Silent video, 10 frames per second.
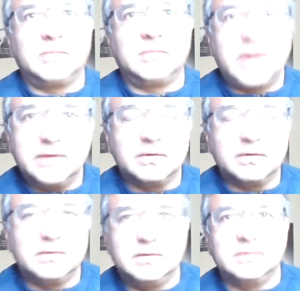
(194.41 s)

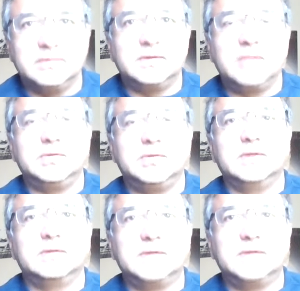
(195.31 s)
Heidegger is
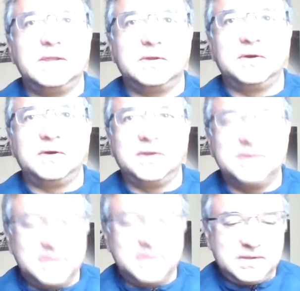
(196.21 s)
attempting to take on